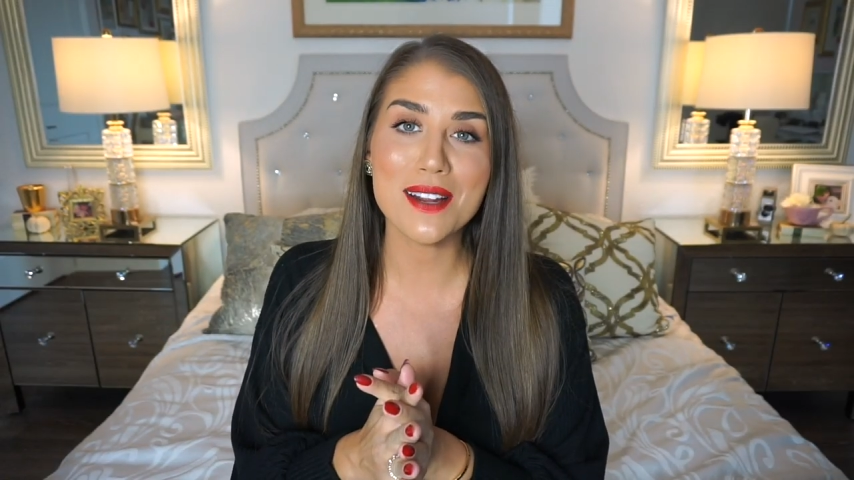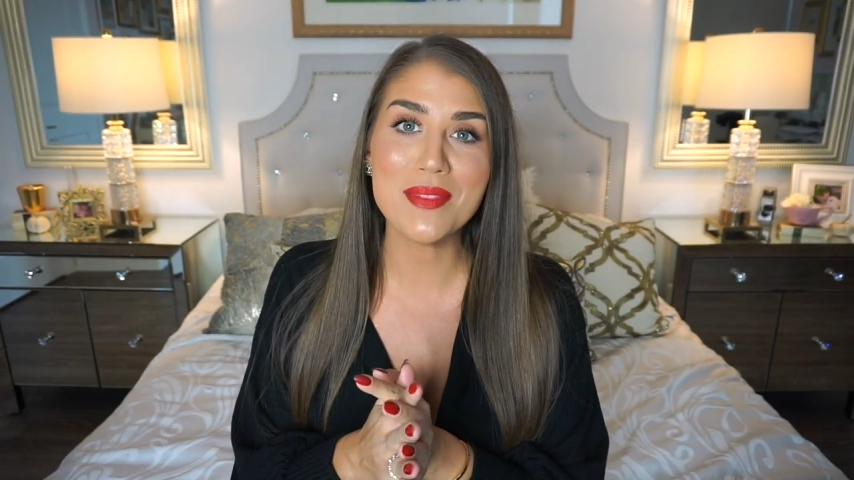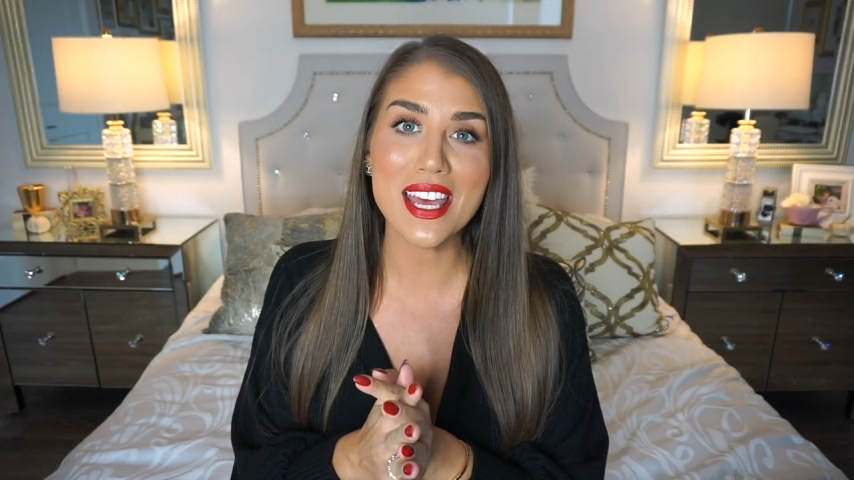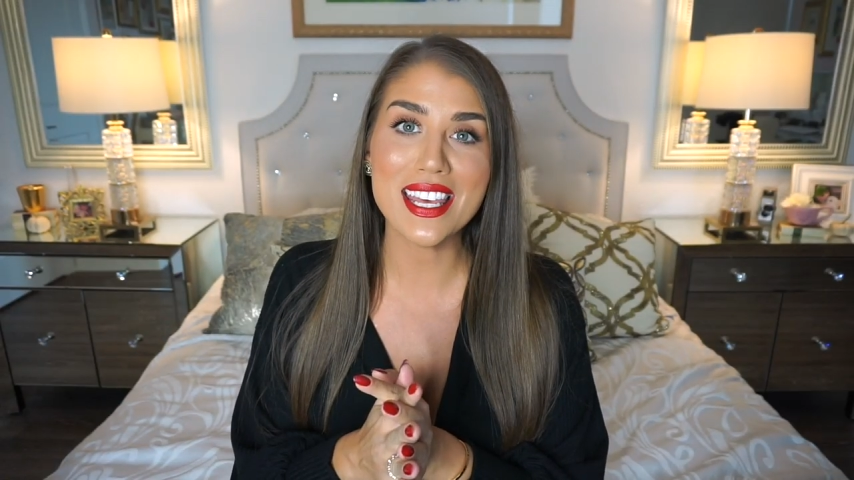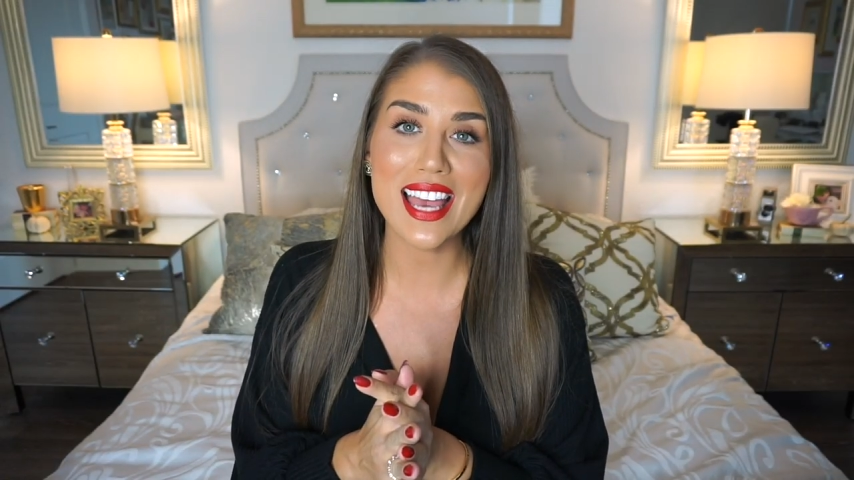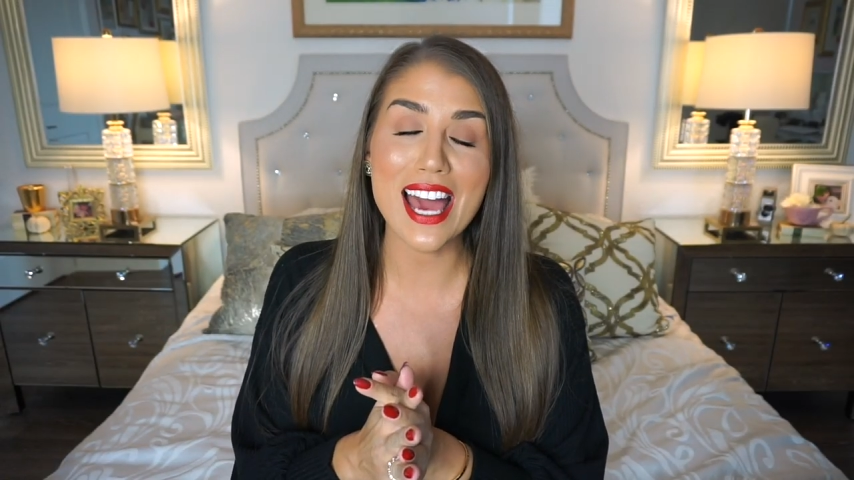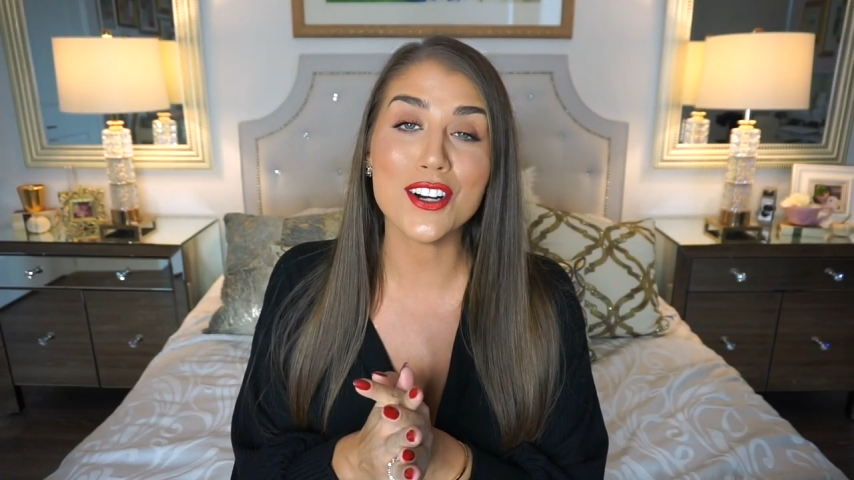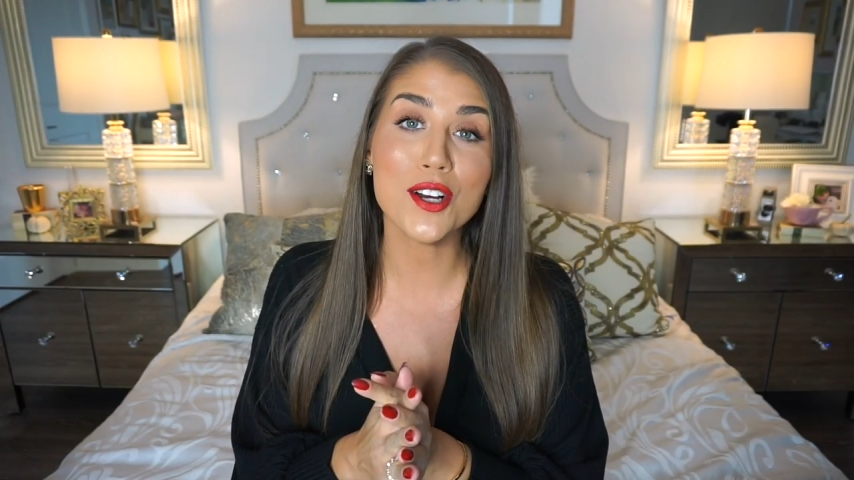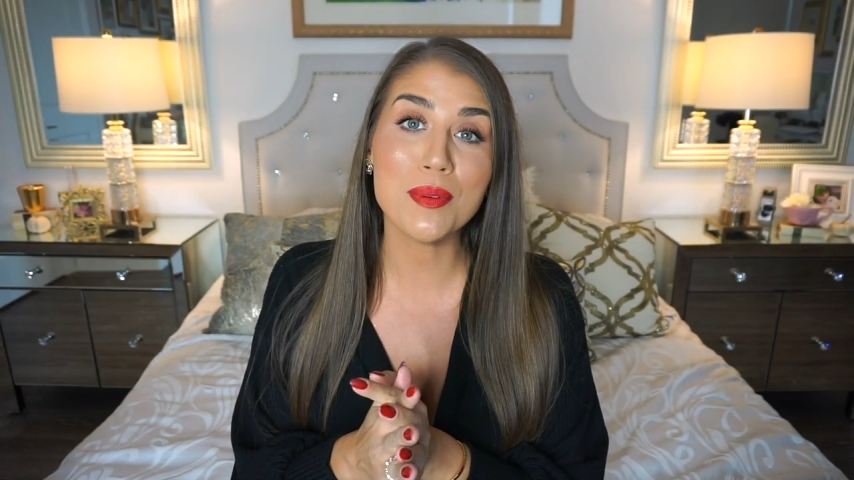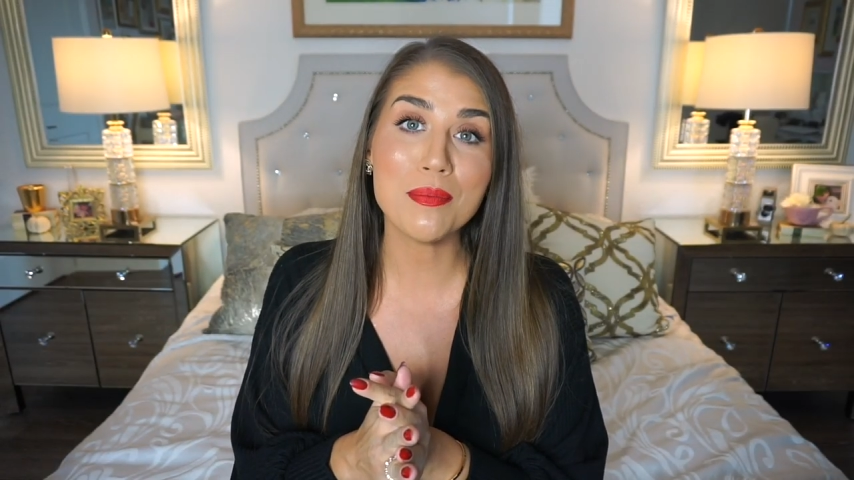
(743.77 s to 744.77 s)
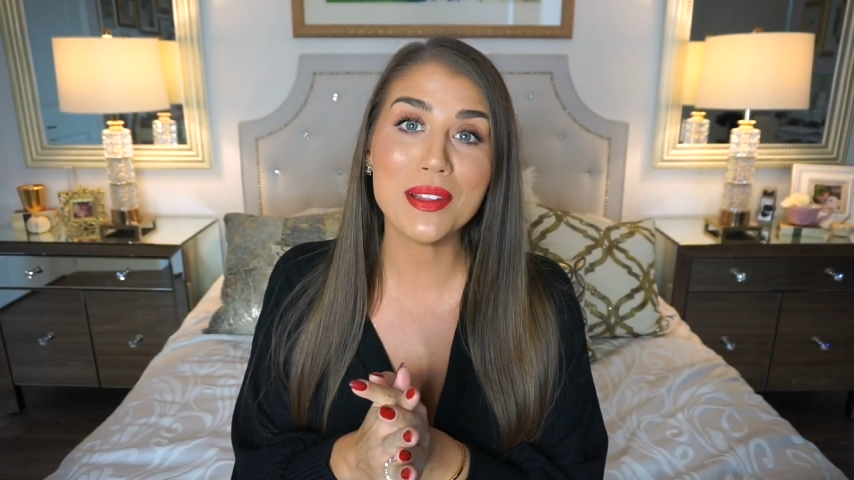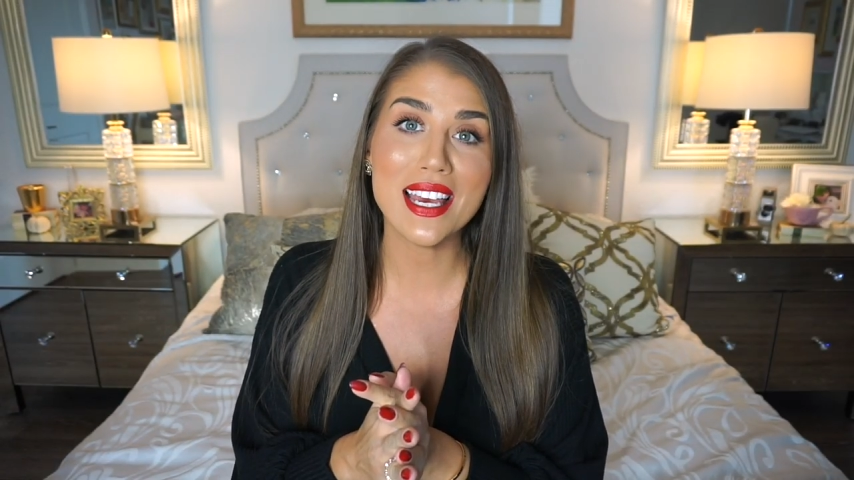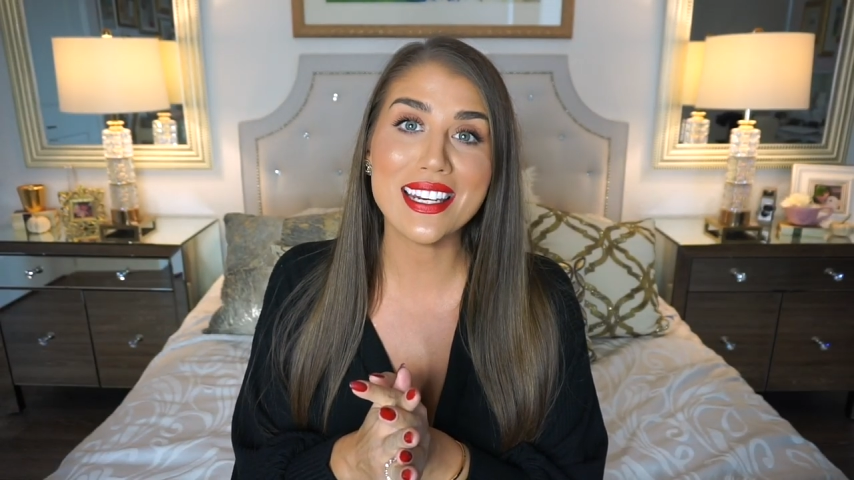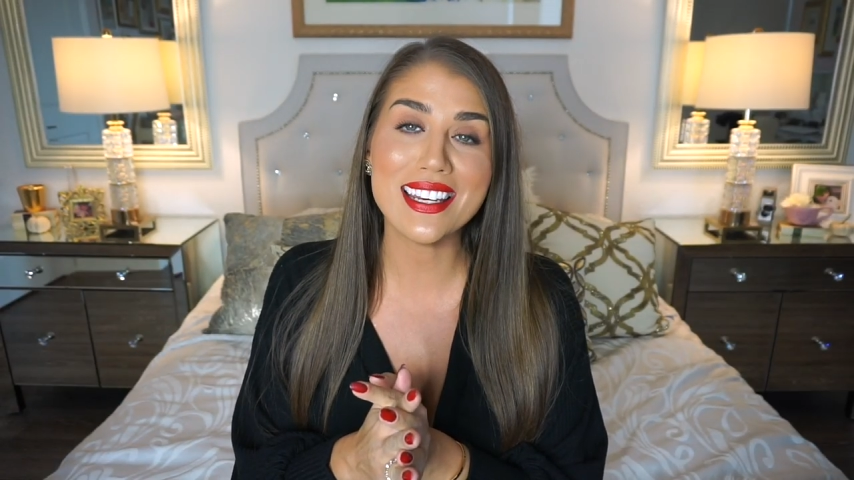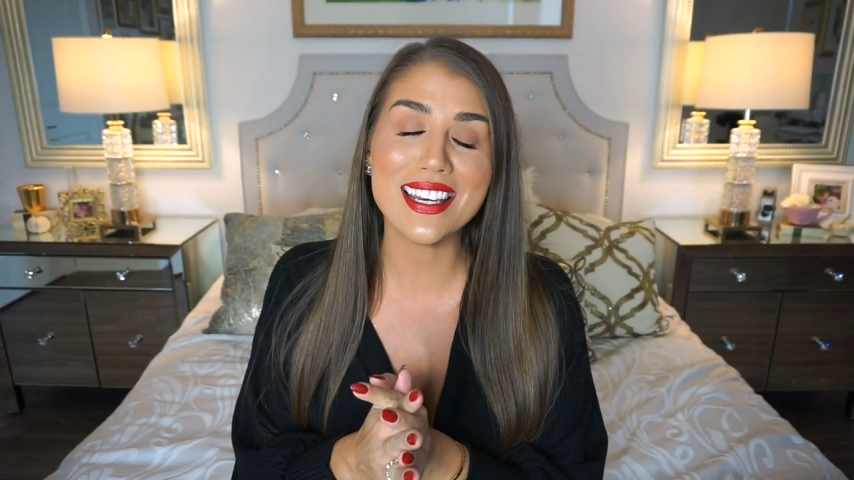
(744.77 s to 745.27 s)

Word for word: up getting at Urban Planet